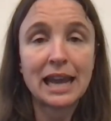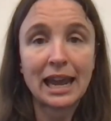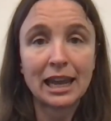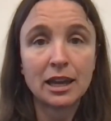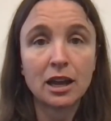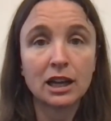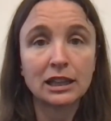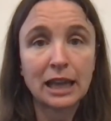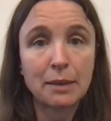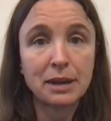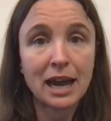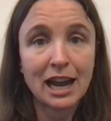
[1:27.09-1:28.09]
a
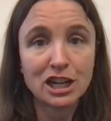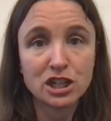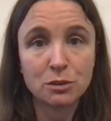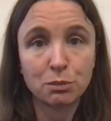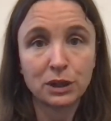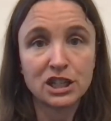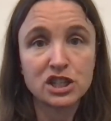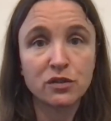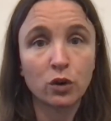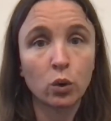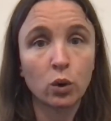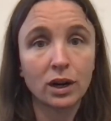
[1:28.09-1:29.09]
climate action pledge
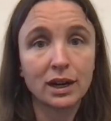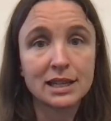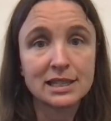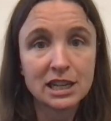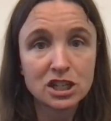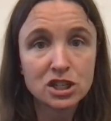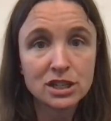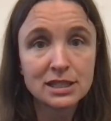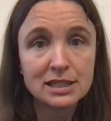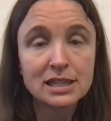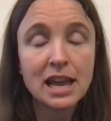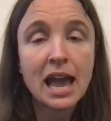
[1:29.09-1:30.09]
for
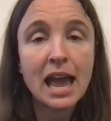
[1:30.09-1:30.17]
organizations